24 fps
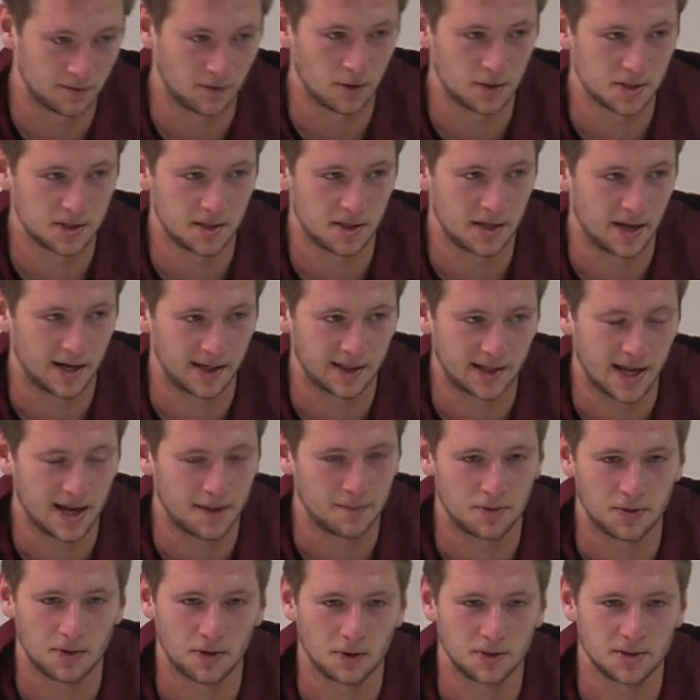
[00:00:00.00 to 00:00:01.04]
University and I
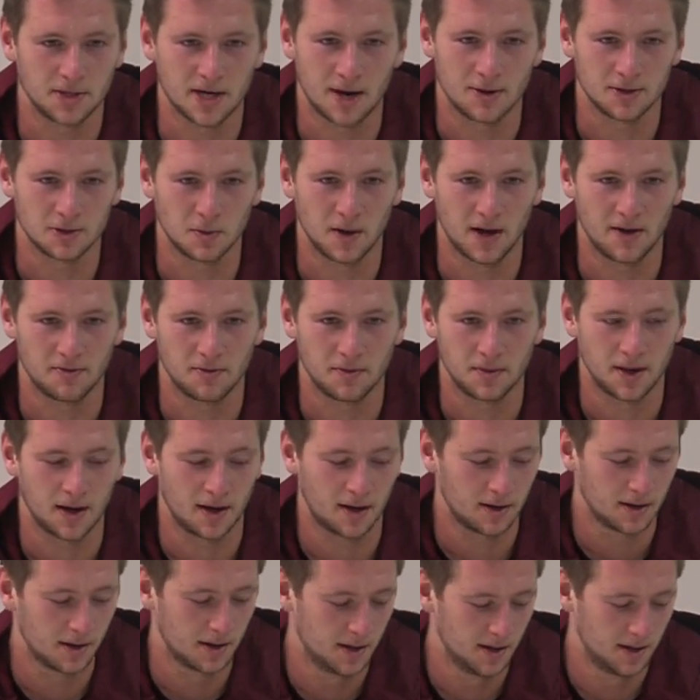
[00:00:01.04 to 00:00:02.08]
came 13 hours away from
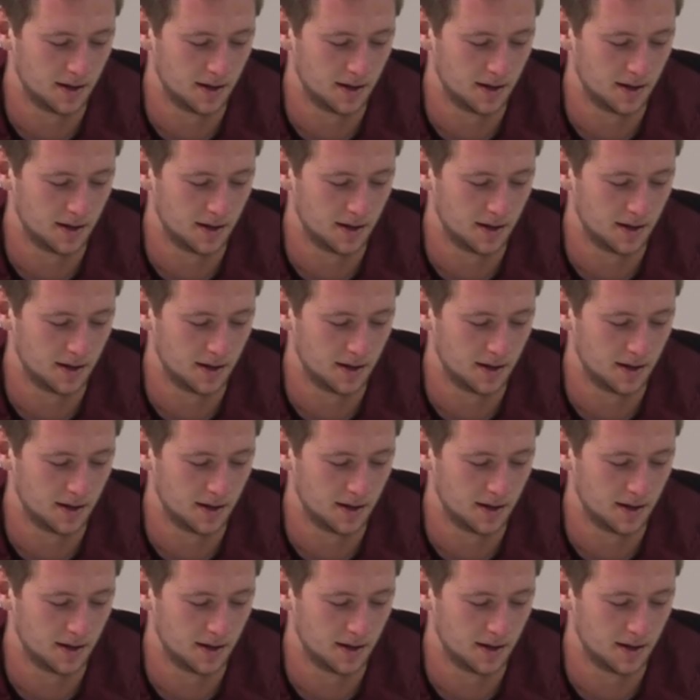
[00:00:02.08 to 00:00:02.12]
there